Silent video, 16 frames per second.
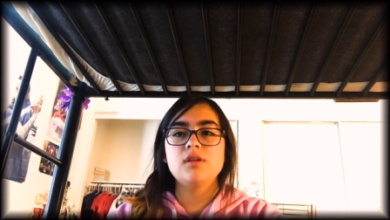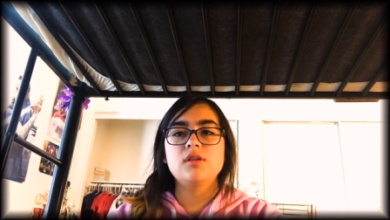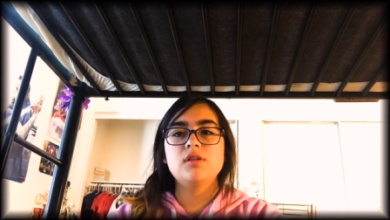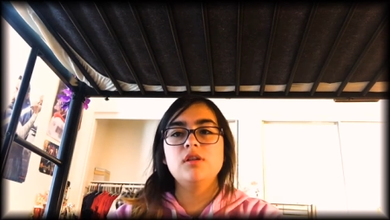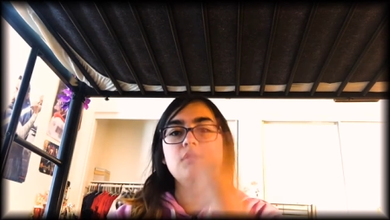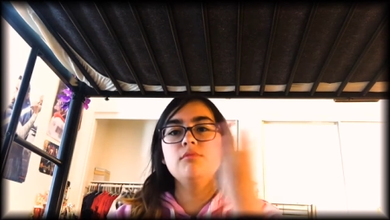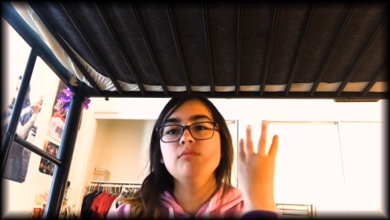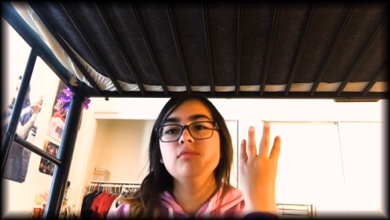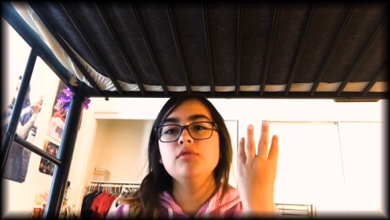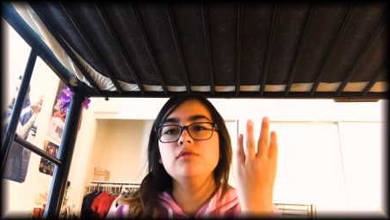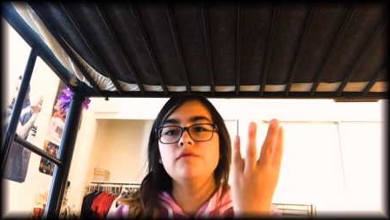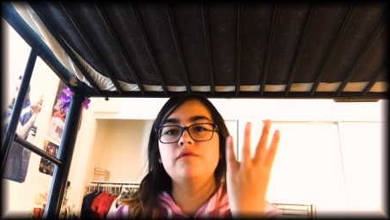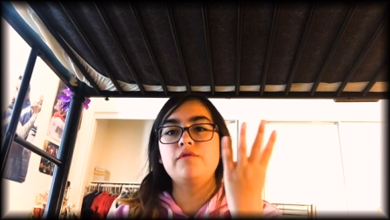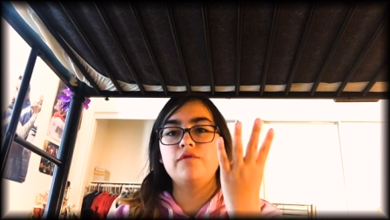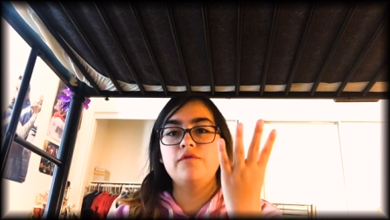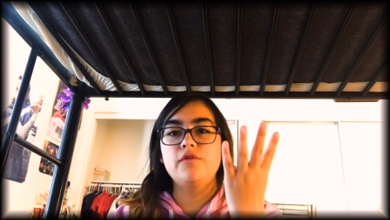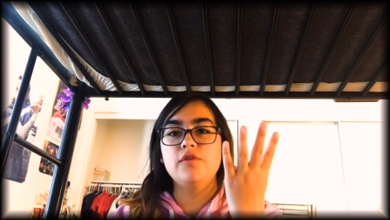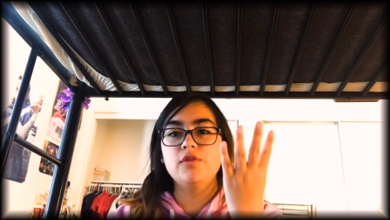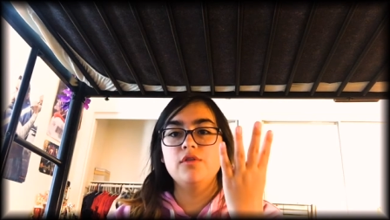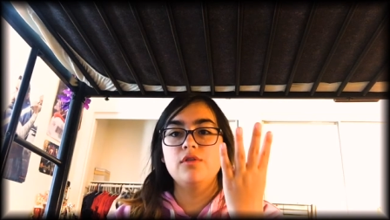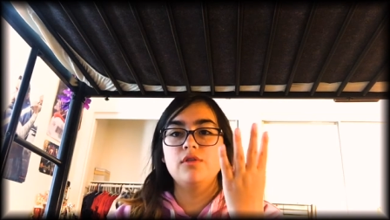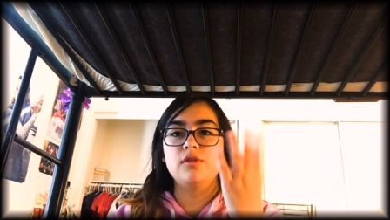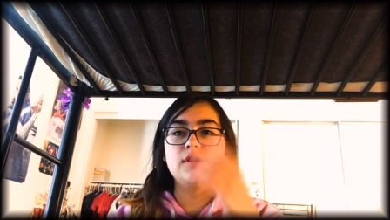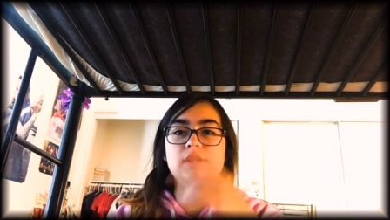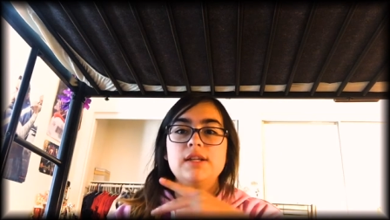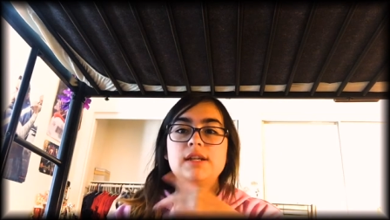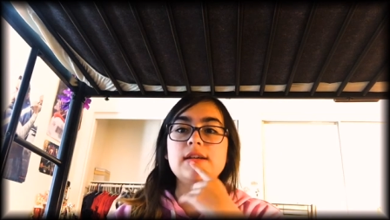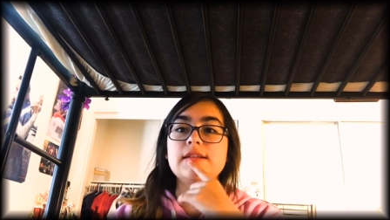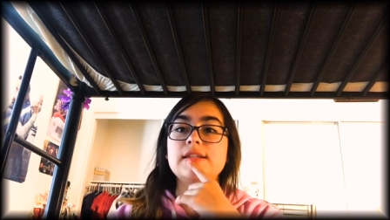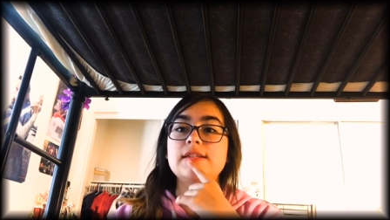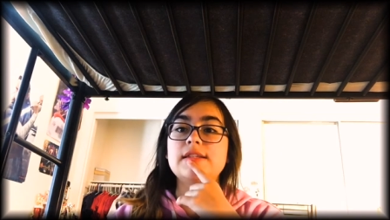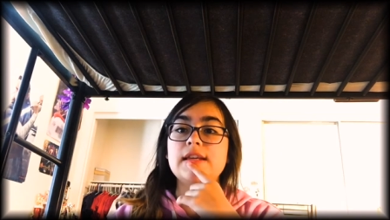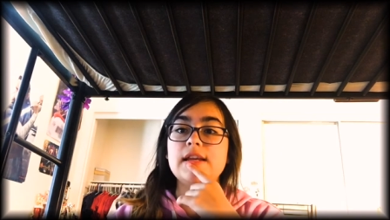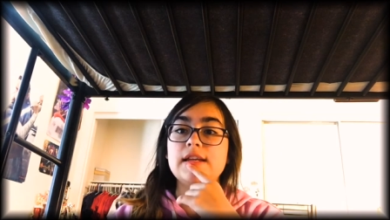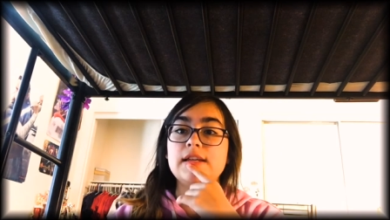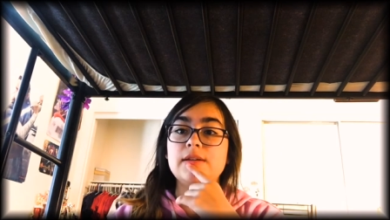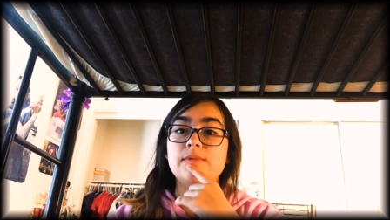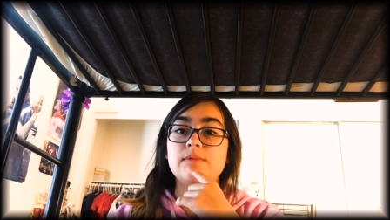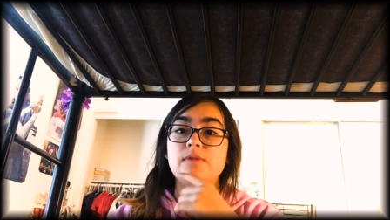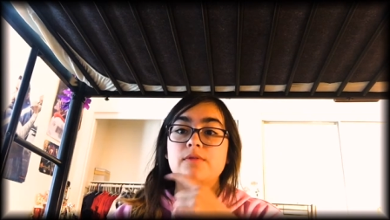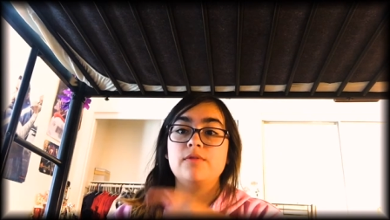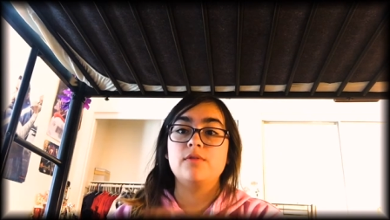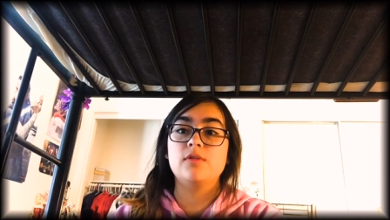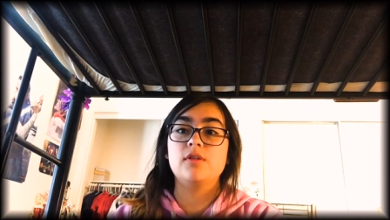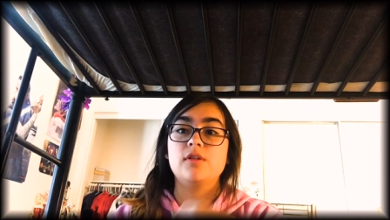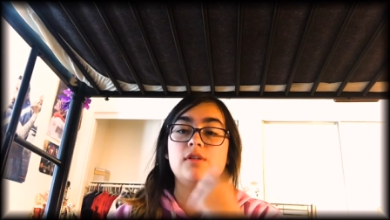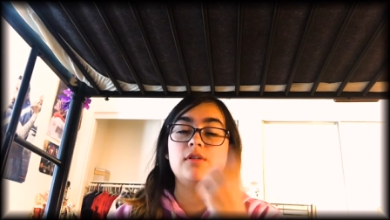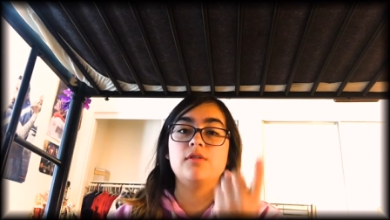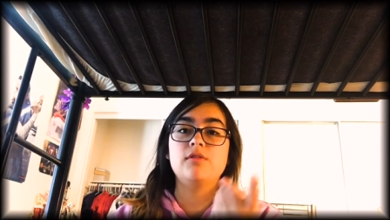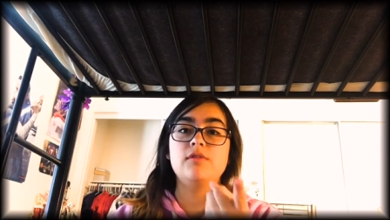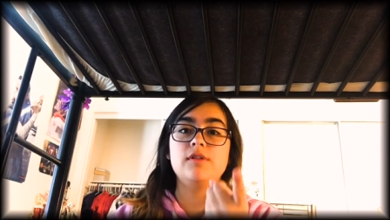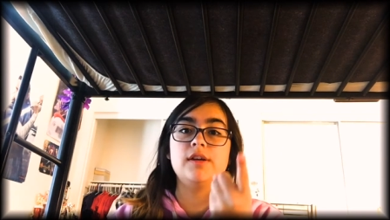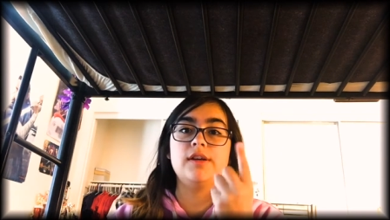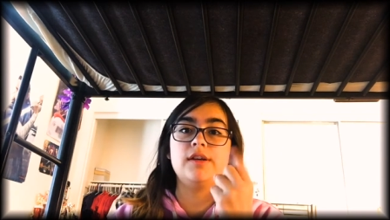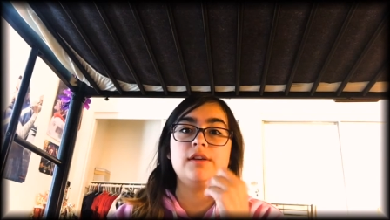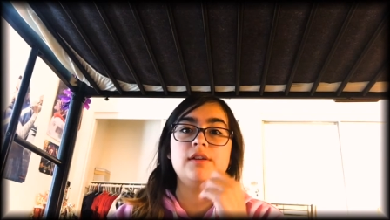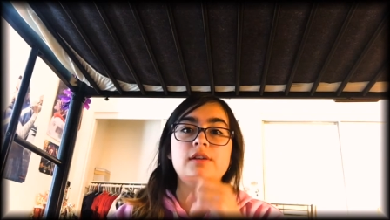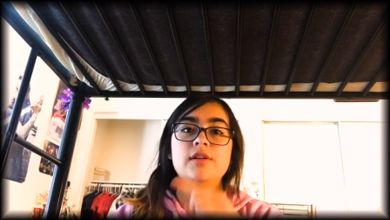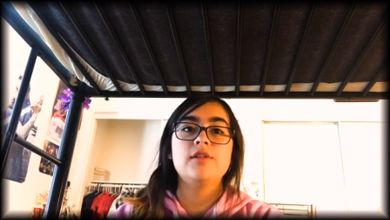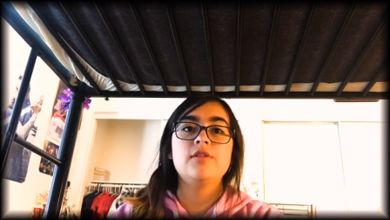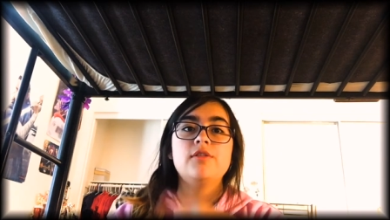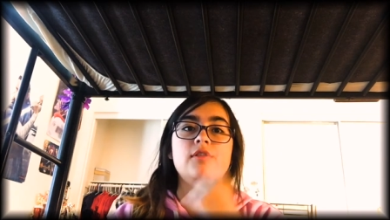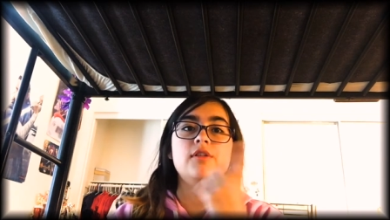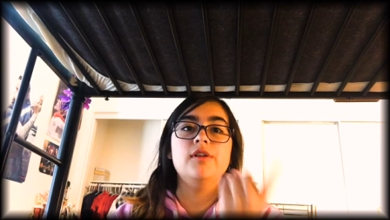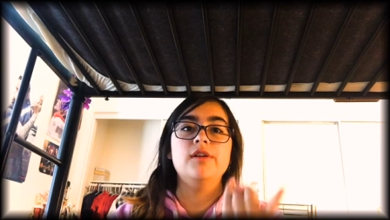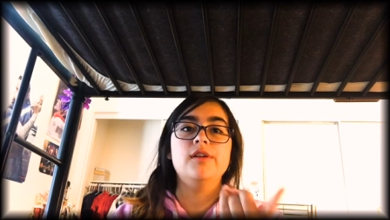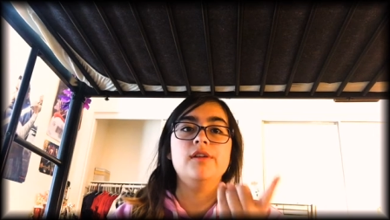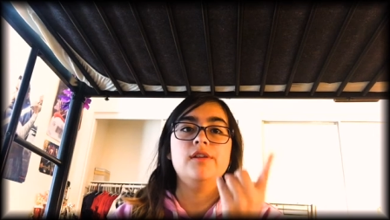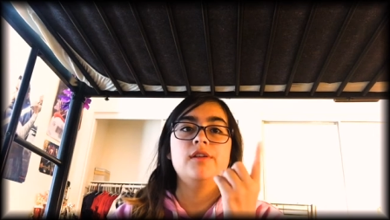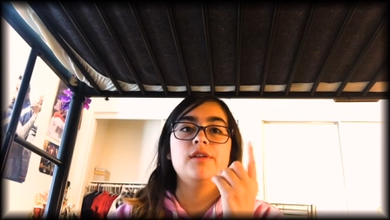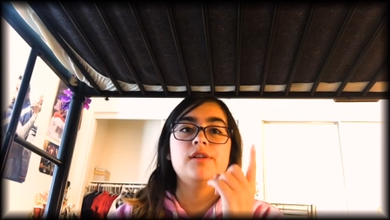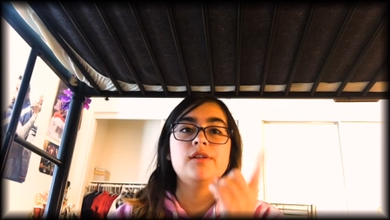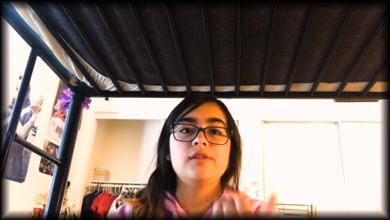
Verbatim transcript: Number four. Did I say number four? Wait, hold on.